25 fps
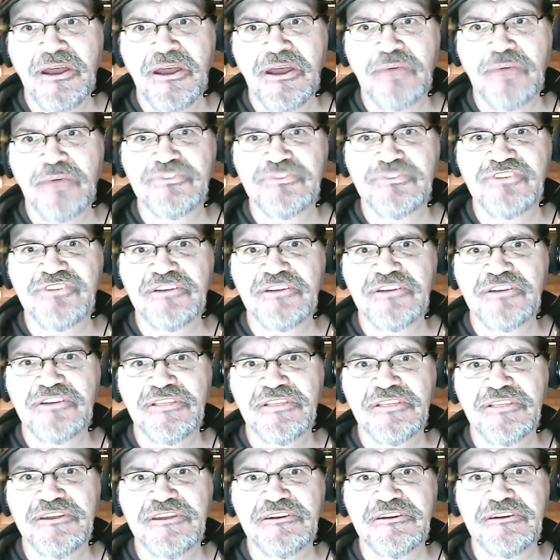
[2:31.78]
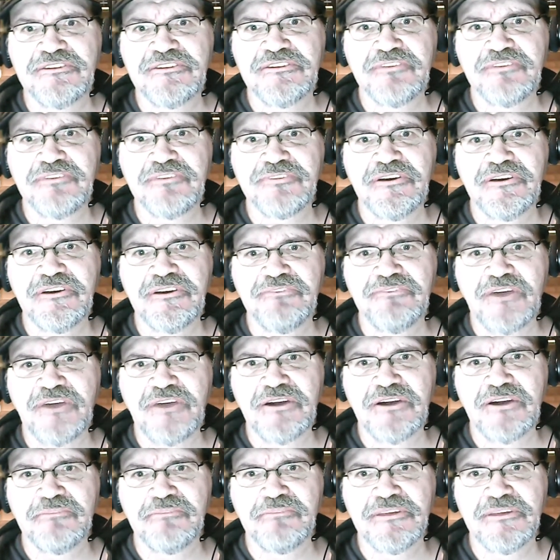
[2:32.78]
I was suddenly in a different
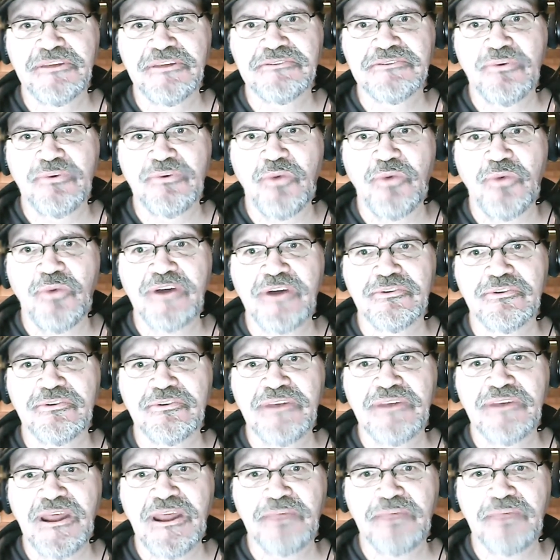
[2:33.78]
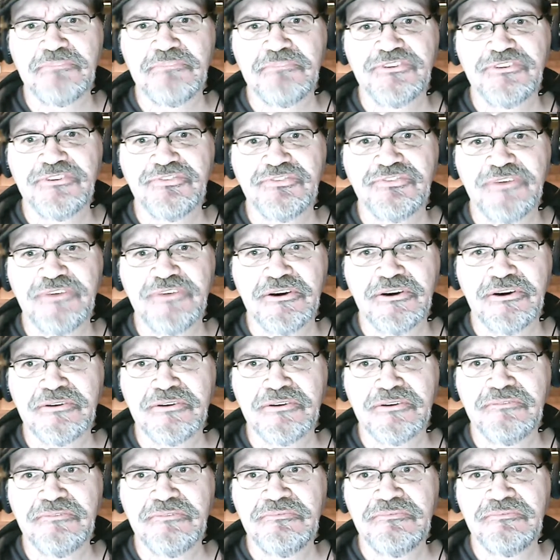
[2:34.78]
environment, a watery atmosphere
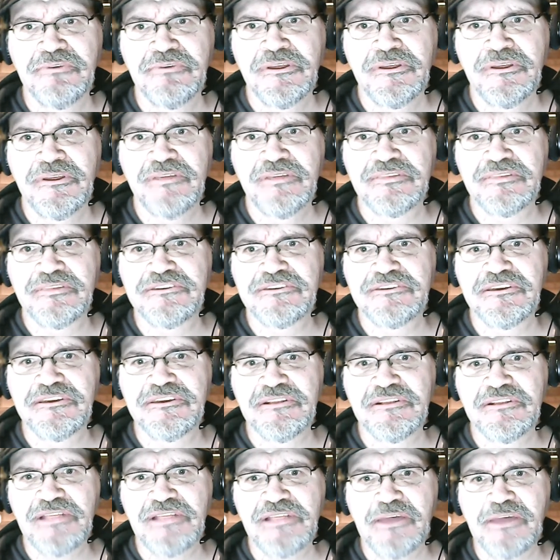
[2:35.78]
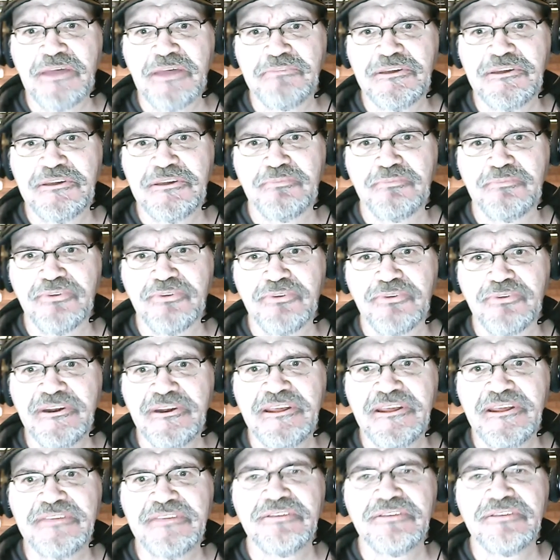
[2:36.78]
that didn't allow me to
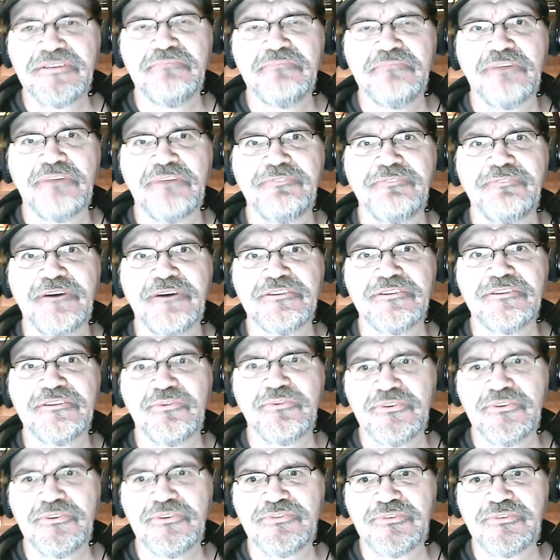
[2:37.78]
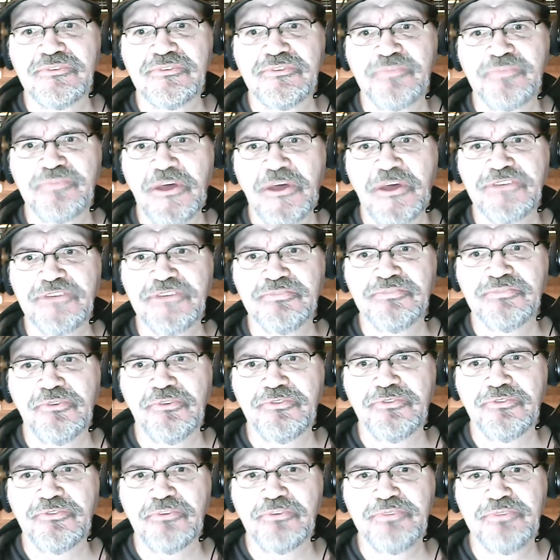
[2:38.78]
breathe. My father was
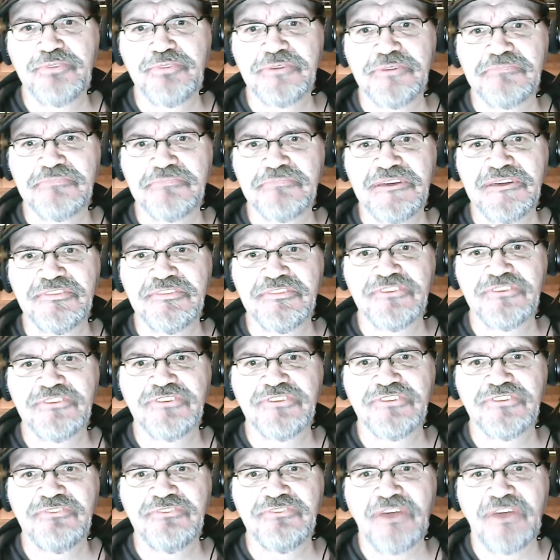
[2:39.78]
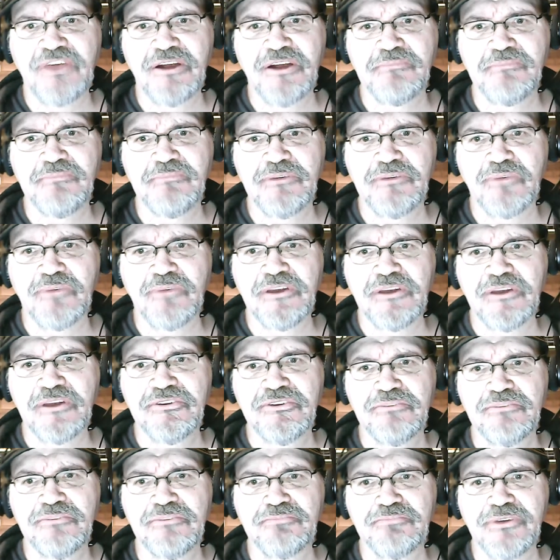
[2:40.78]
responsible for putting me in this environment where I
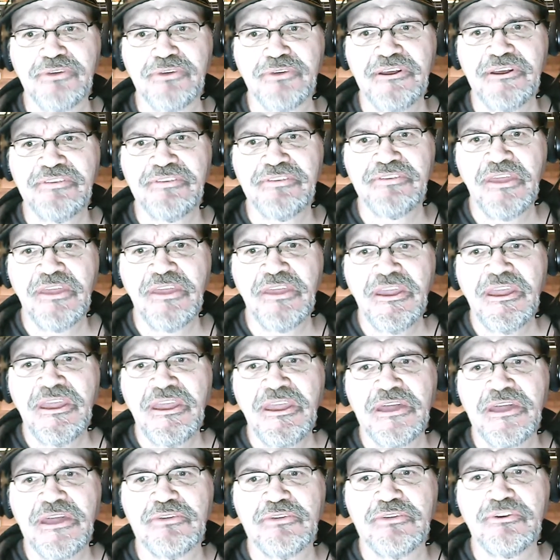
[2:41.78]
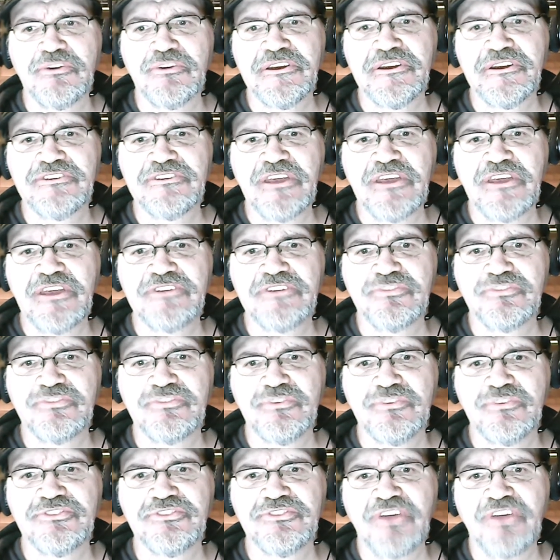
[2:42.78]
couldn't breathe, and orientation
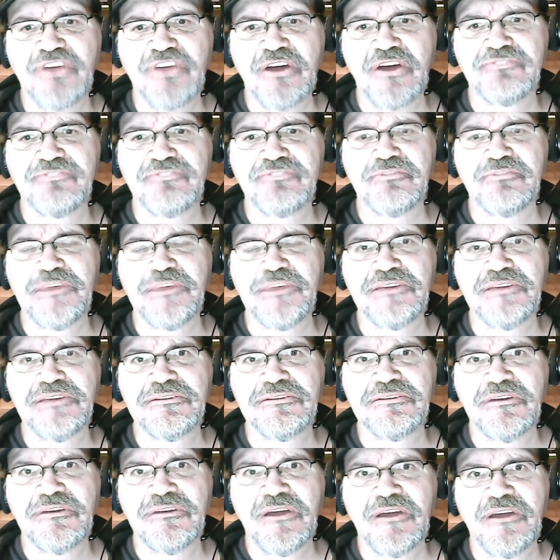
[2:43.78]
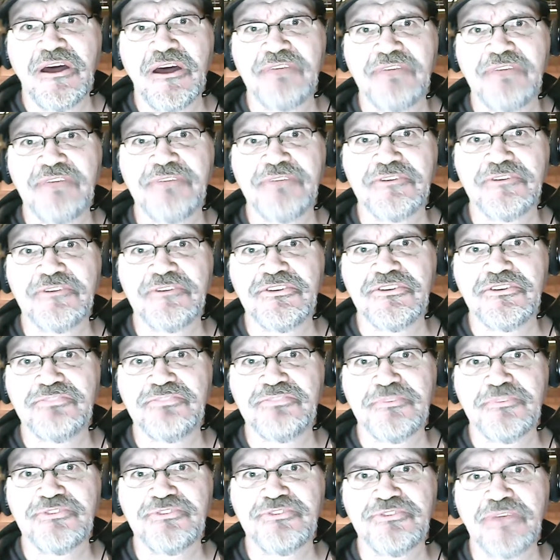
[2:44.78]
was gone from me. I felt as
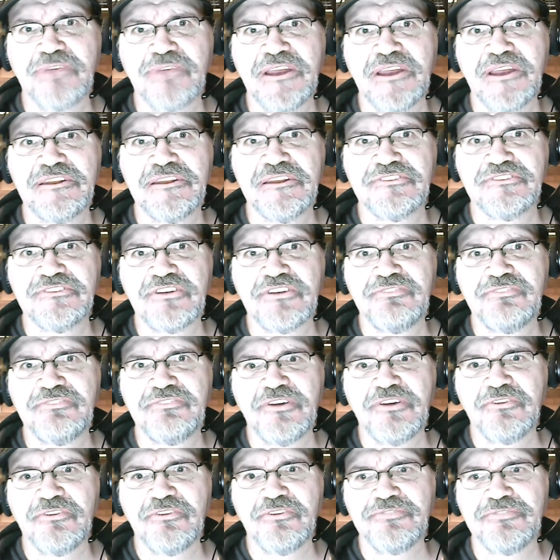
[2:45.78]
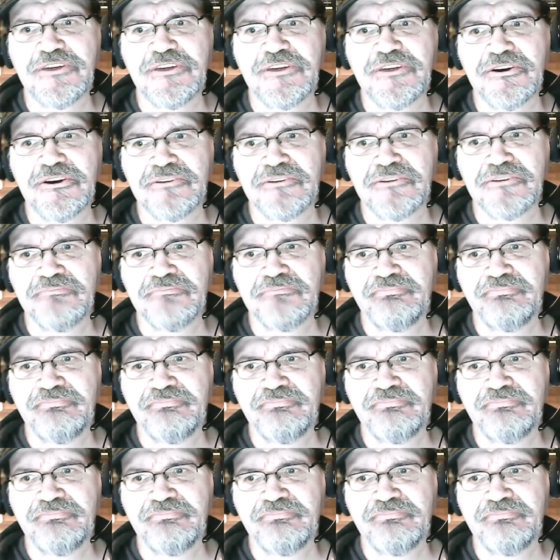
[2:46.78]
betrayed as I felt fear.